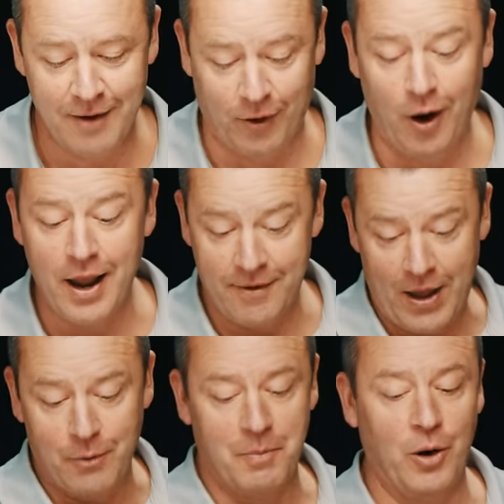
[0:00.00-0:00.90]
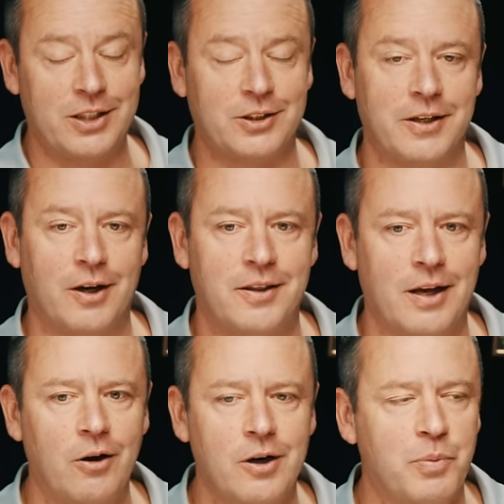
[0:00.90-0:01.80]
If that were my study, I'd
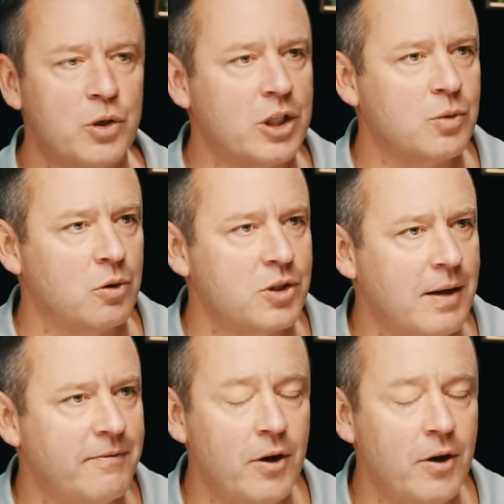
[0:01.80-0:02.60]
think, I'm going to push this one step